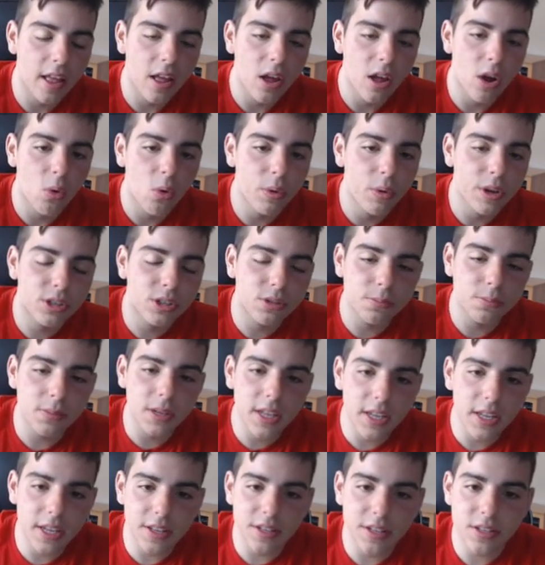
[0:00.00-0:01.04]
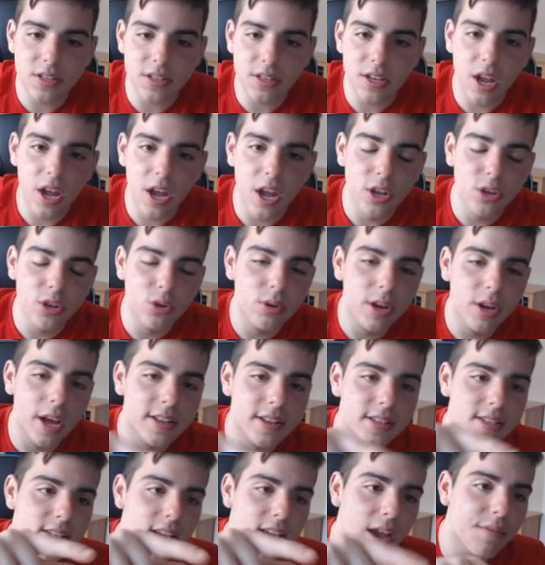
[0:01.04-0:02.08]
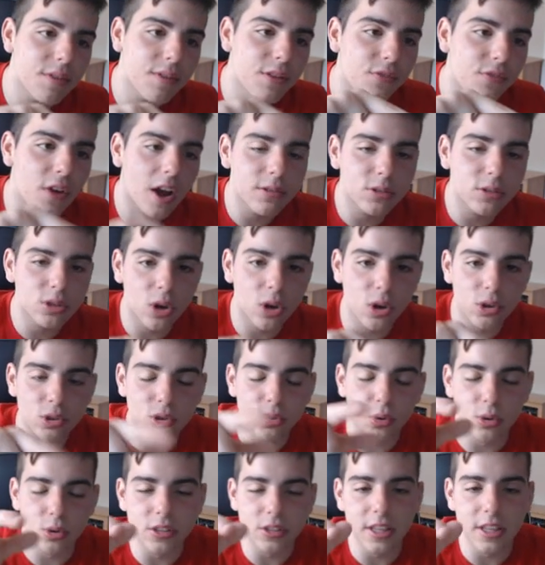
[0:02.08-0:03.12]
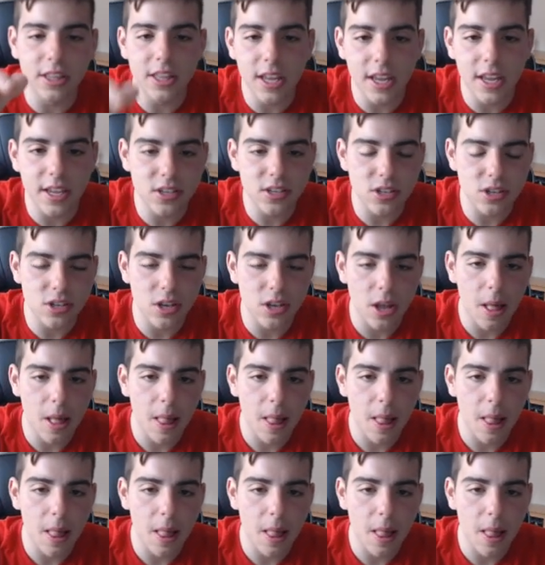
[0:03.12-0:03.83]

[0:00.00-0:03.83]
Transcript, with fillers: which means you get 75 stars towards this,